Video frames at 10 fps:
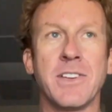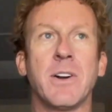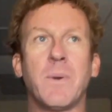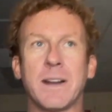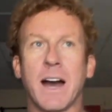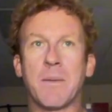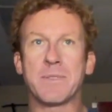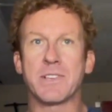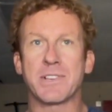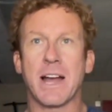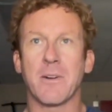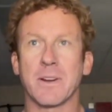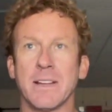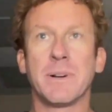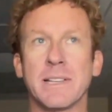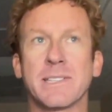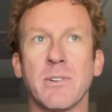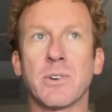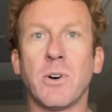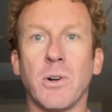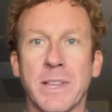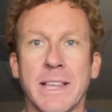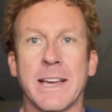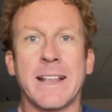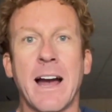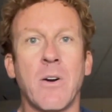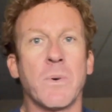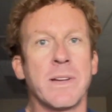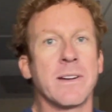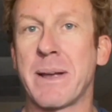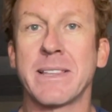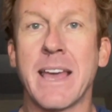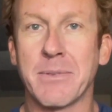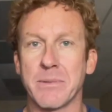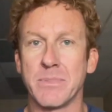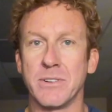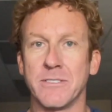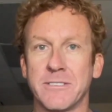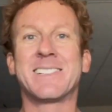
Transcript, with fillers: You don't want to hop in the shower, put it so cold and get out where barely able to move.